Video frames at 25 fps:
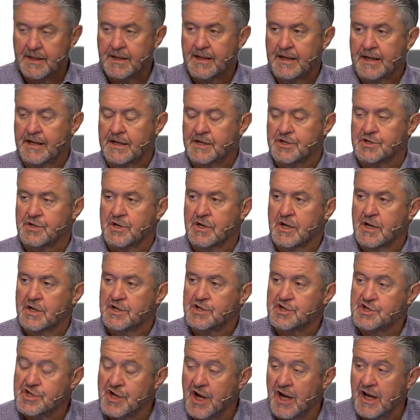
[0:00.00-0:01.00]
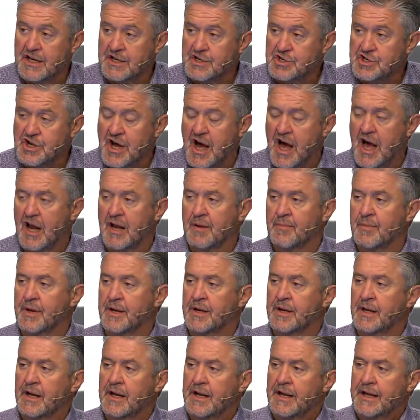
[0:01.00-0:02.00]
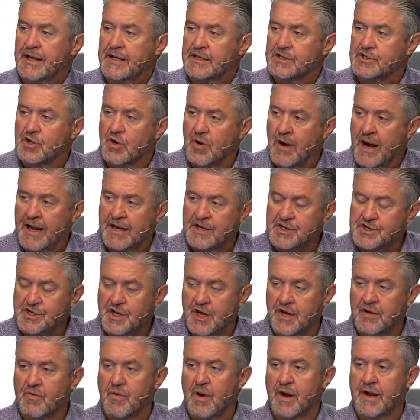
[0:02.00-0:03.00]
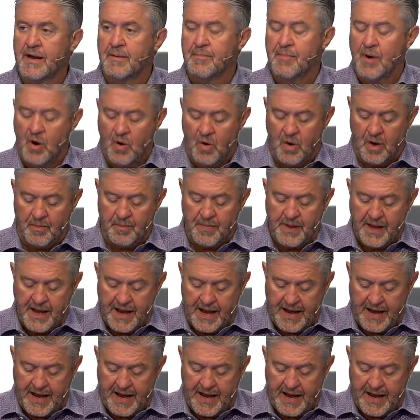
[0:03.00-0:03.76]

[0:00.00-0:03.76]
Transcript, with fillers: his son Solomon, his grandson Rehoboam,